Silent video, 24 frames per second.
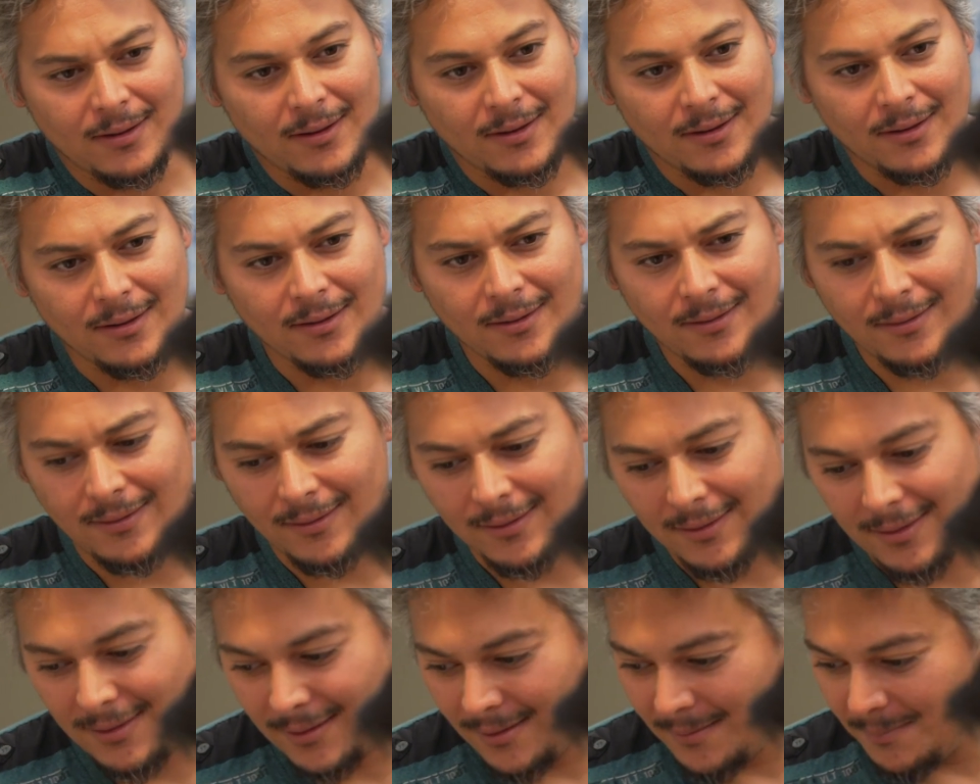you, you
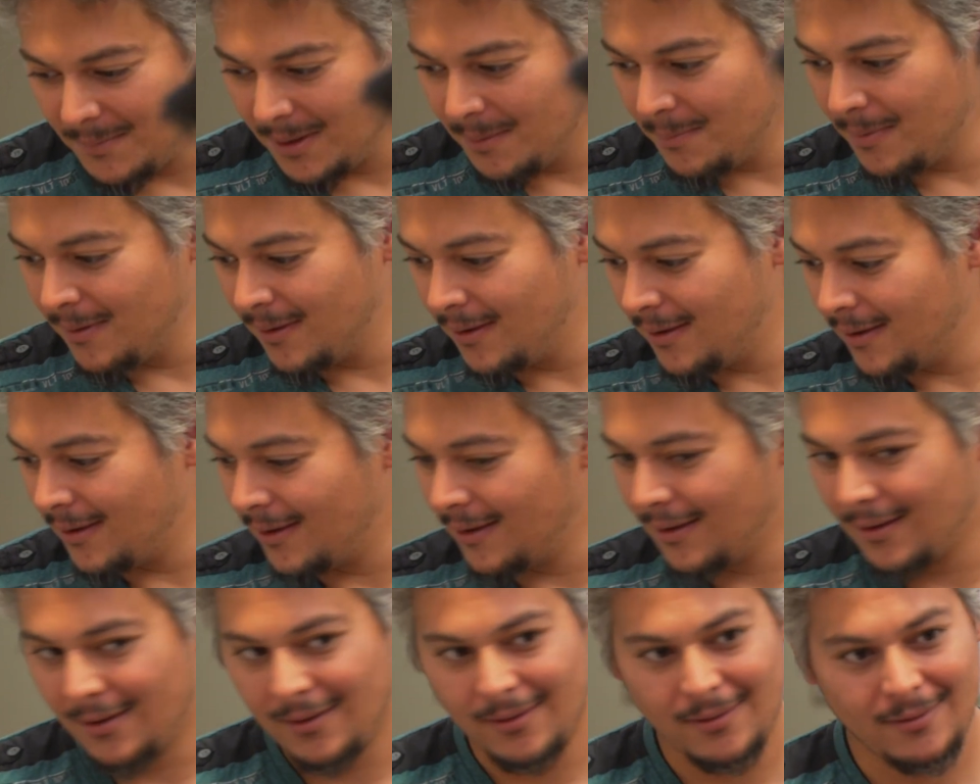think maybe
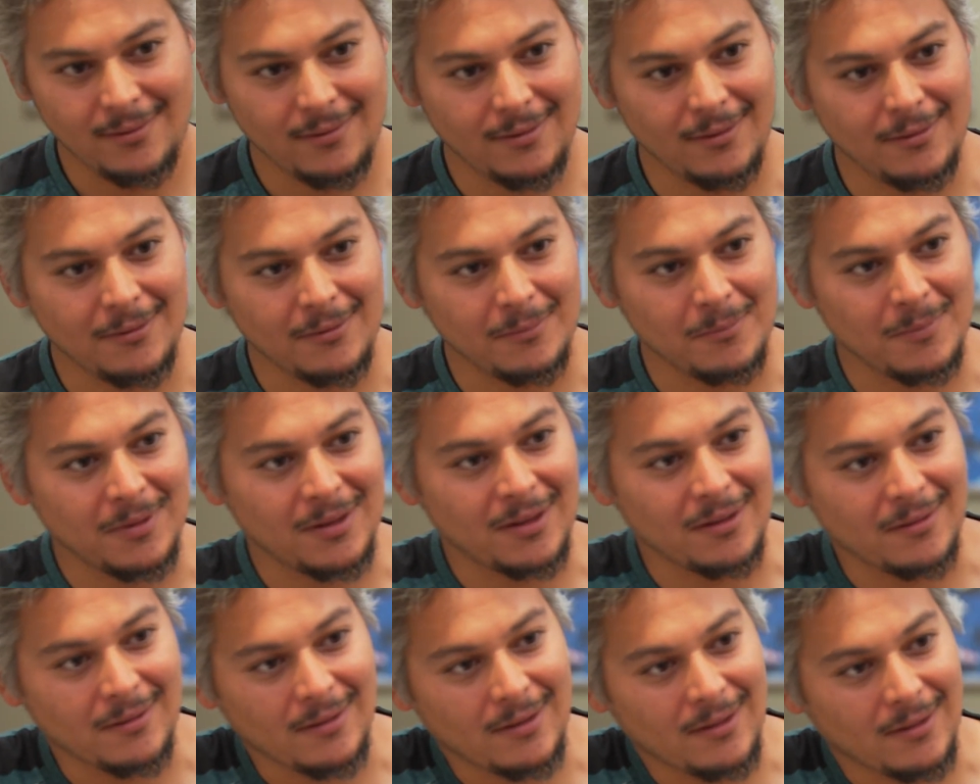uh, you and me
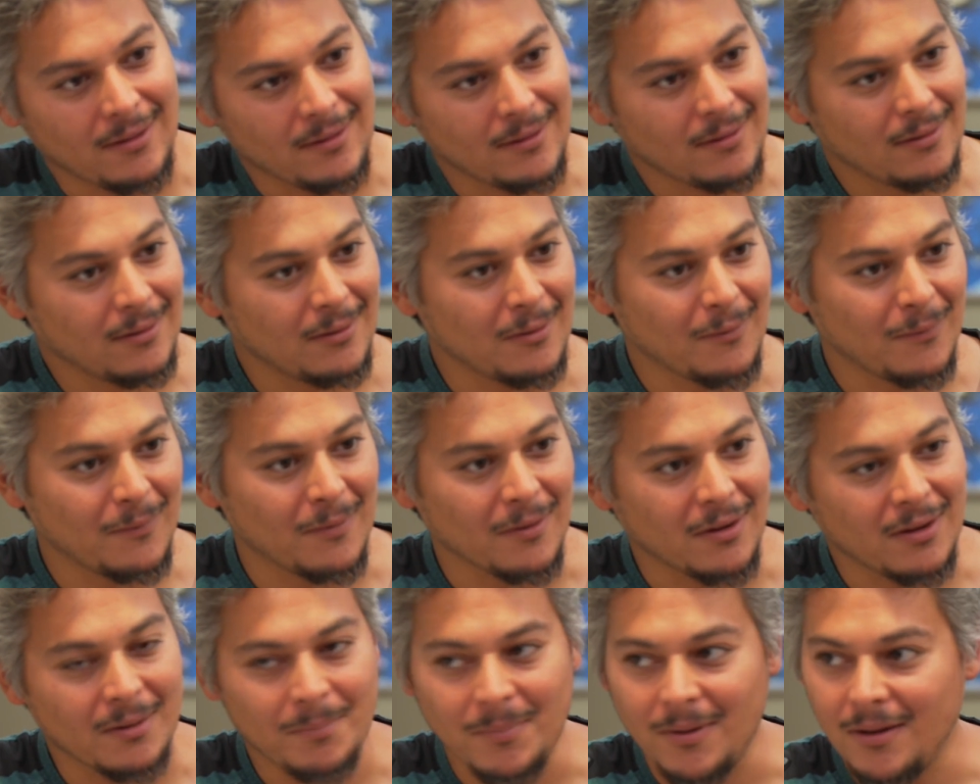can uh, go for a
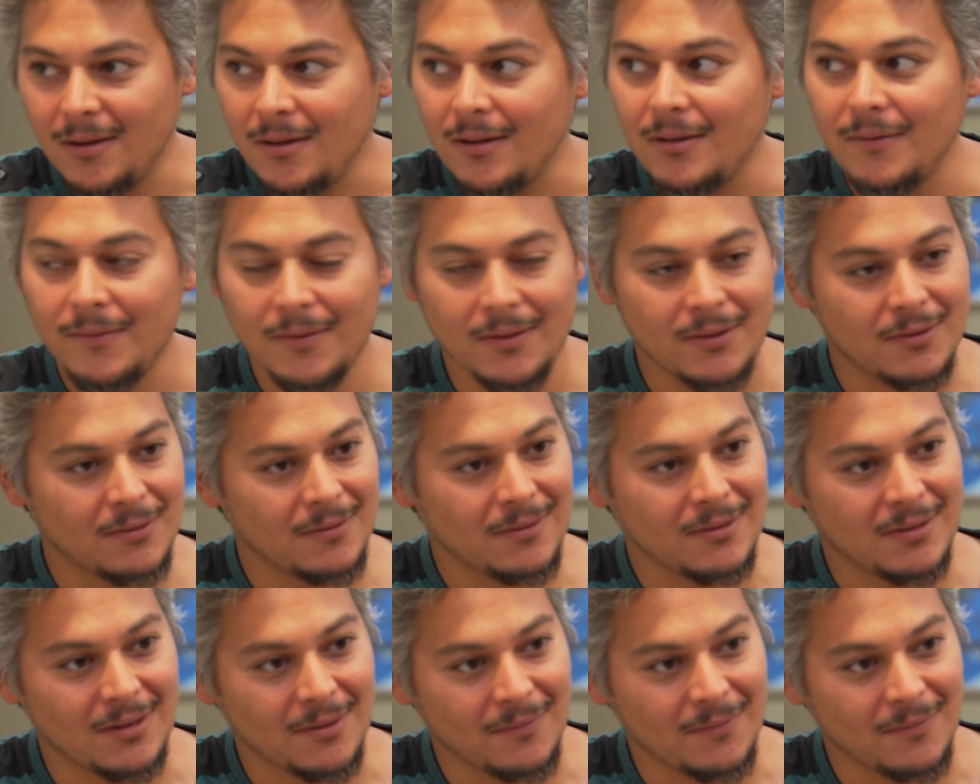cup of coffee as soon as